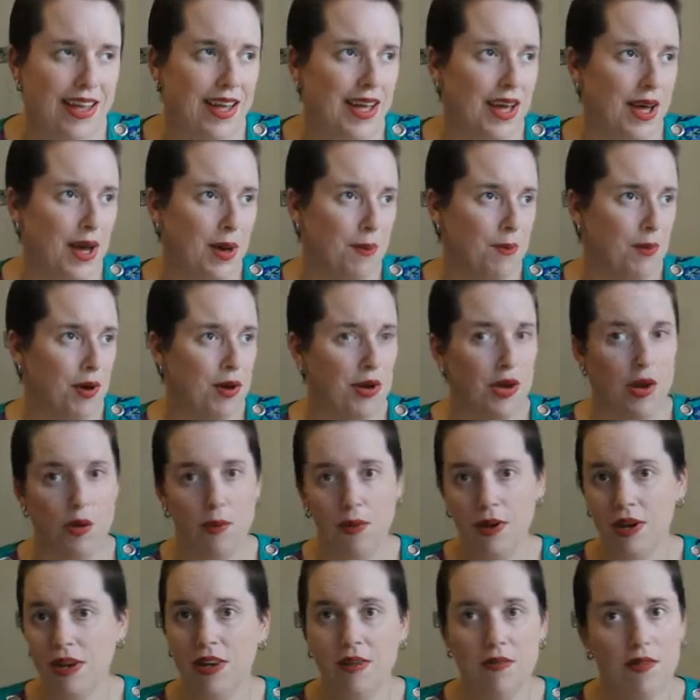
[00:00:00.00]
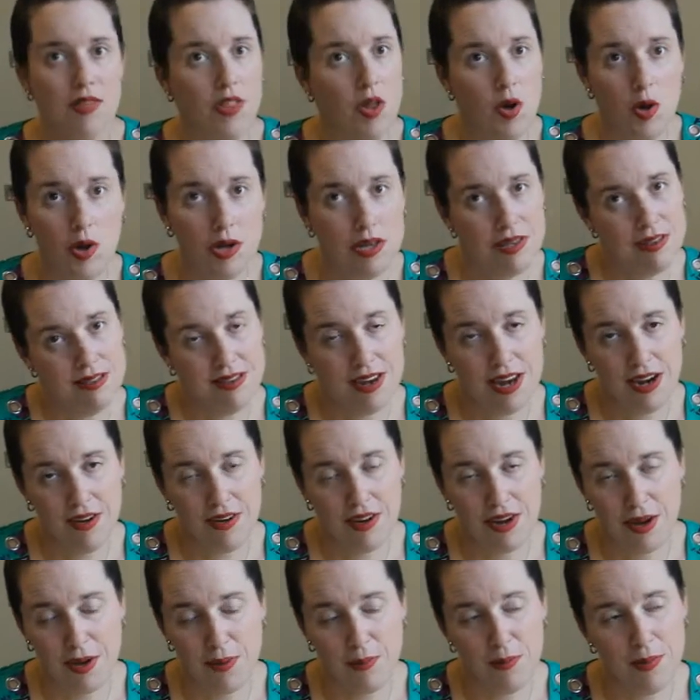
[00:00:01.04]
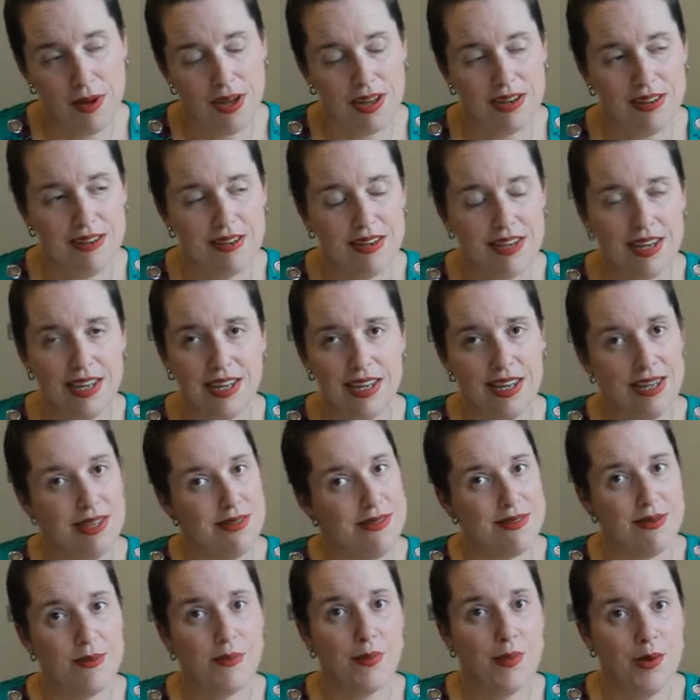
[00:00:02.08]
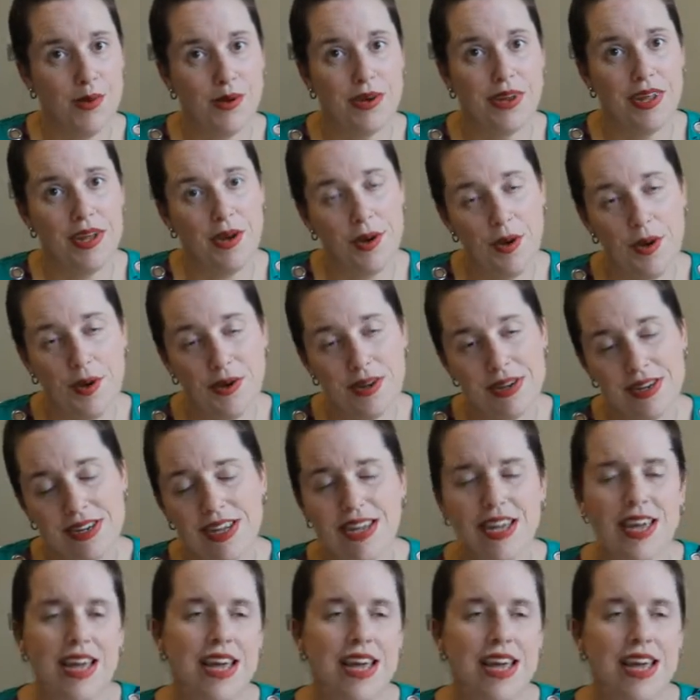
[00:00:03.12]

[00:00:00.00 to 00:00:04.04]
I know we don't live in the hottest area, but it is pretty hot.